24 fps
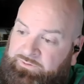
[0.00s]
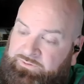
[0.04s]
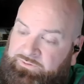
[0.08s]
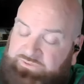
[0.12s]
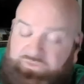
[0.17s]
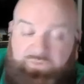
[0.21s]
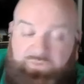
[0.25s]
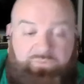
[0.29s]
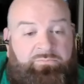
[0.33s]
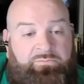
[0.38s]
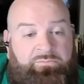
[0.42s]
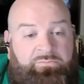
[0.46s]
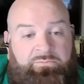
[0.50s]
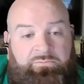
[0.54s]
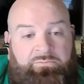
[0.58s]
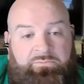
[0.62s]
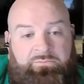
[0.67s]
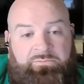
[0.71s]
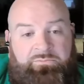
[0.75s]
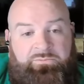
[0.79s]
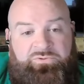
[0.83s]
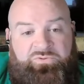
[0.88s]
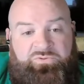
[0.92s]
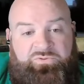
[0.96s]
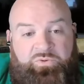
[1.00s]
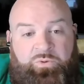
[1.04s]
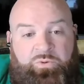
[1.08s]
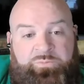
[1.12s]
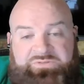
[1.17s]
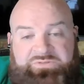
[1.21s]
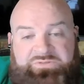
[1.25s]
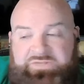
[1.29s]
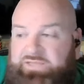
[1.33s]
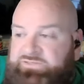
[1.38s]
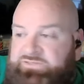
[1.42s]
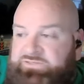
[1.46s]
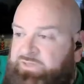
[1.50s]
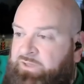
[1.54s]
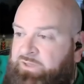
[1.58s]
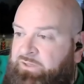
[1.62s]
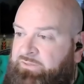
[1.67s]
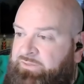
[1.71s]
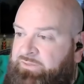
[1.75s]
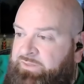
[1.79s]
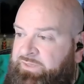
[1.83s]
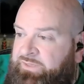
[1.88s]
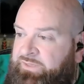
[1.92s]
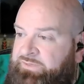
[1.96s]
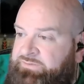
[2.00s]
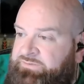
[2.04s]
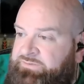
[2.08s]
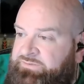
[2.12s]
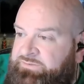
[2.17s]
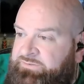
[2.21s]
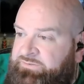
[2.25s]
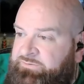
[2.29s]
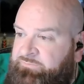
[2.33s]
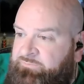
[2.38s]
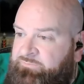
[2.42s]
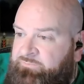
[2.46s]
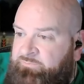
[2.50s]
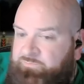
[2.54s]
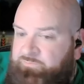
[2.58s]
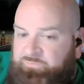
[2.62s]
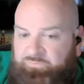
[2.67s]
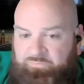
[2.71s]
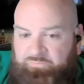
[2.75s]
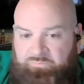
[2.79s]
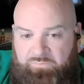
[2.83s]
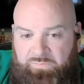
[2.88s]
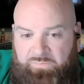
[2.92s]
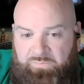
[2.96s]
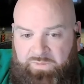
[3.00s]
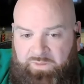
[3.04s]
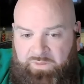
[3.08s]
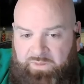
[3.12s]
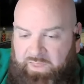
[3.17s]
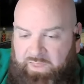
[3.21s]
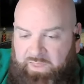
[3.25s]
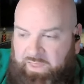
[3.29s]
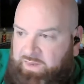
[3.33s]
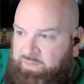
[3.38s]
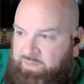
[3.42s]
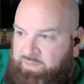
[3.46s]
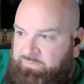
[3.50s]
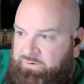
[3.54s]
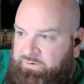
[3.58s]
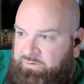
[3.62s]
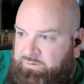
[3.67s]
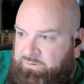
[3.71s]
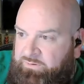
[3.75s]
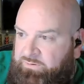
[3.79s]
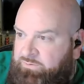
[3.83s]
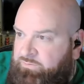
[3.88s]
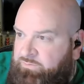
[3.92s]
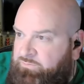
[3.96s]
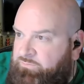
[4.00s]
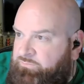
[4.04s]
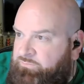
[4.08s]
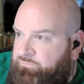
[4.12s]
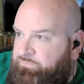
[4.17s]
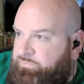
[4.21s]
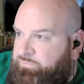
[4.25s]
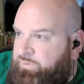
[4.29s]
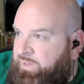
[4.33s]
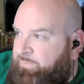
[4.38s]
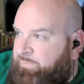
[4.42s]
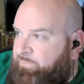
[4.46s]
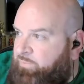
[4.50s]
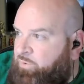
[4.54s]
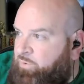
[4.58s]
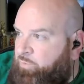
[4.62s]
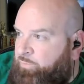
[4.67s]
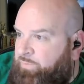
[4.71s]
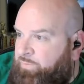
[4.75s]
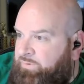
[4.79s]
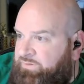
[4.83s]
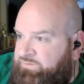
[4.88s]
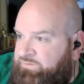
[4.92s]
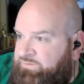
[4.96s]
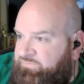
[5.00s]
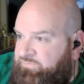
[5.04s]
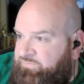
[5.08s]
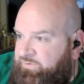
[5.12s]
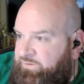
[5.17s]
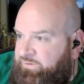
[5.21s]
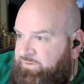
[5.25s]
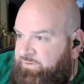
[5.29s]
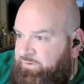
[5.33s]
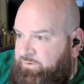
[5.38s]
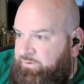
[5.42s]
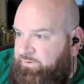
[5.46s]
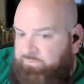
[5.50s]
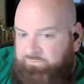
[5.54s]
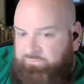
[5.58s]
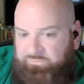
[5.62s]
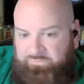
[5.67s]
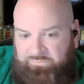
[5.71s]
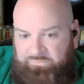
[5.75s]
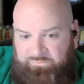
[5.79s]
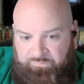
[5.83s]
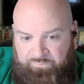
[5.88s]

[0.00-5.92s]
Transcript: So Swoop says all this, and I'm going to pop open this video.